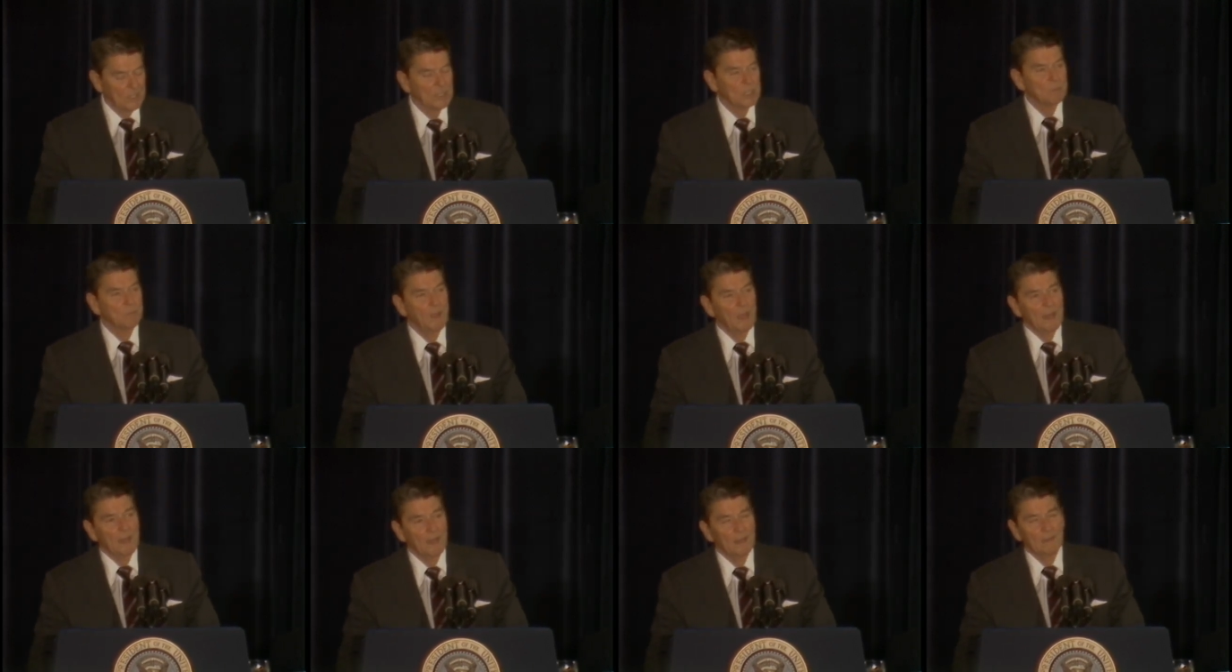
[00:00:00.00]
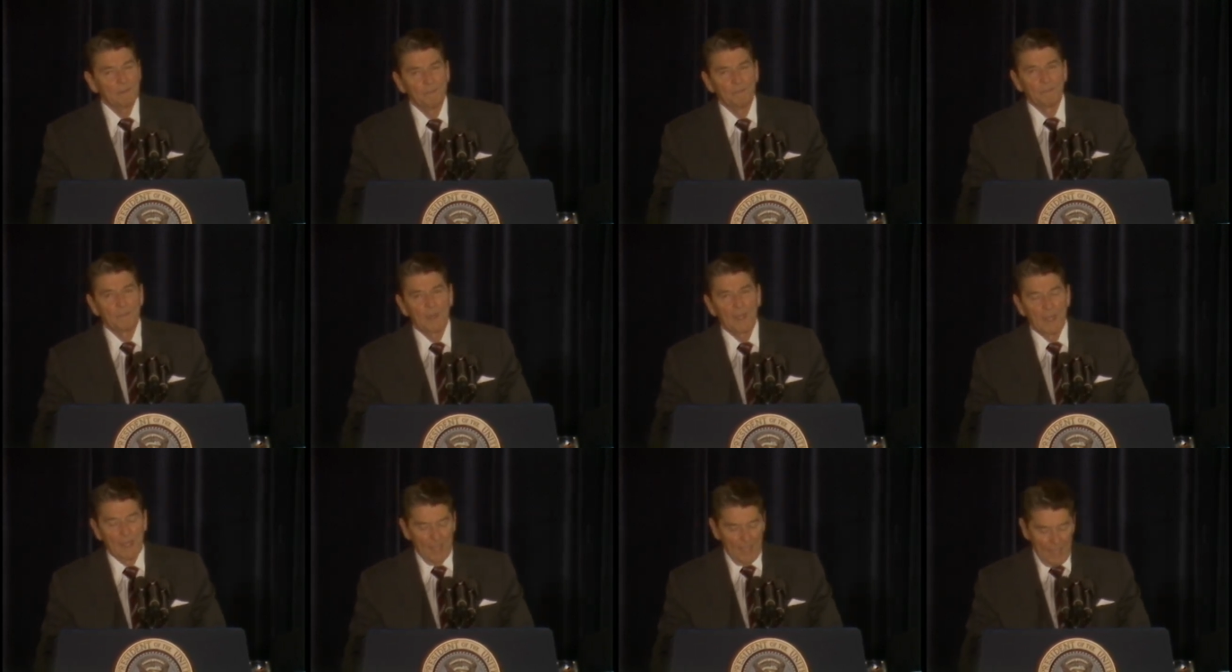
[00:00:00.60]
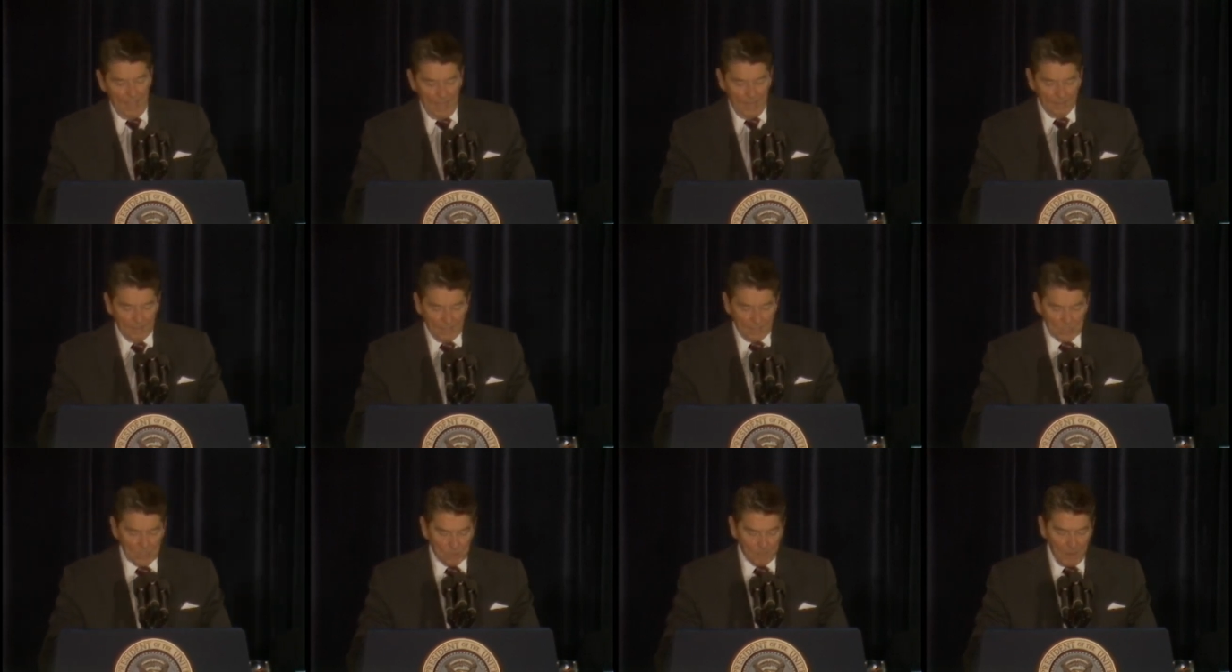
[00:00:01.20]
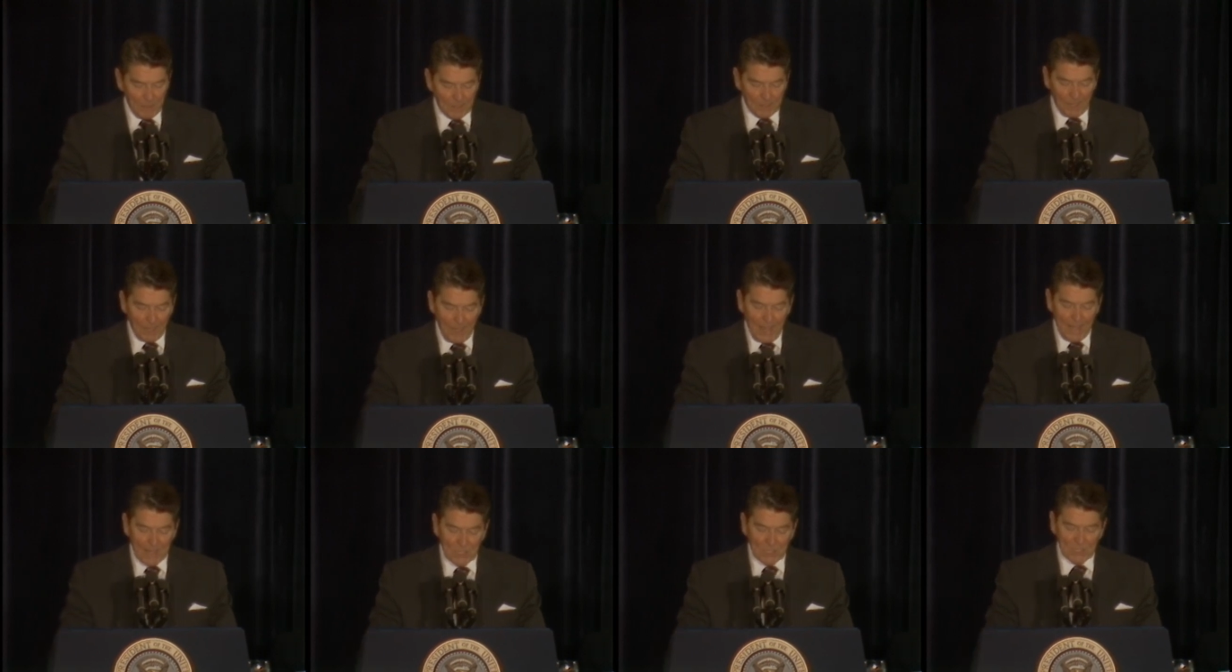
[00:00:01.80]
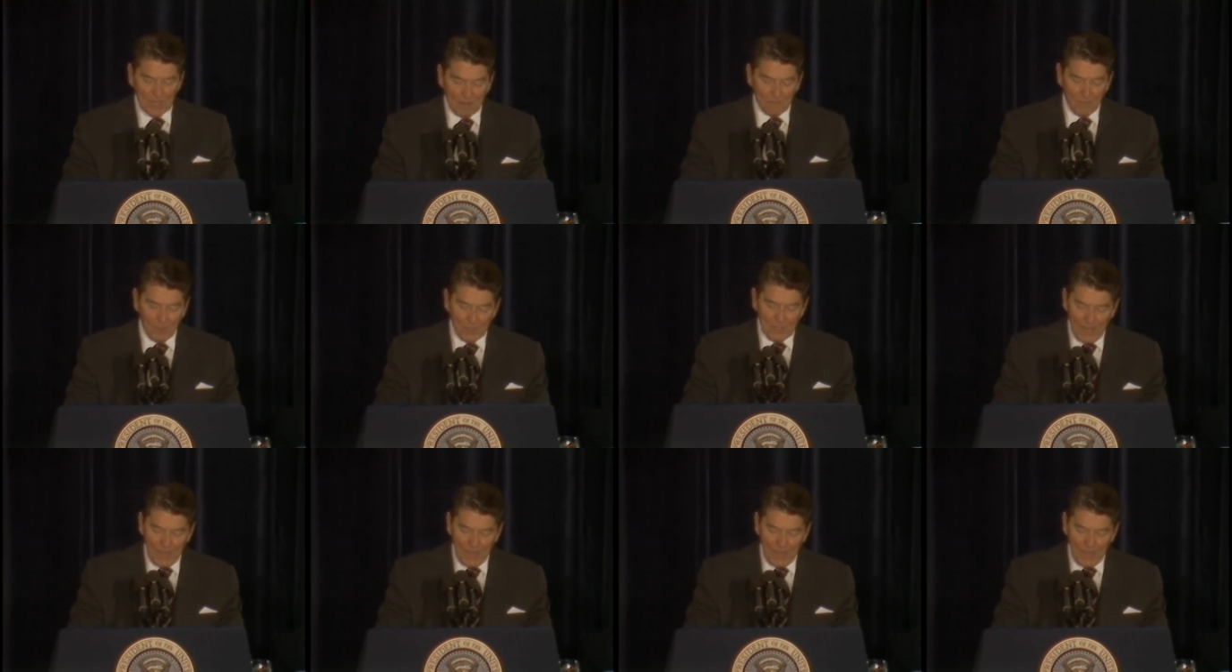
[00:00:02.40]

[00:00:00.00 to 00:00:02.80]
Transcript: despair and that has spent the last several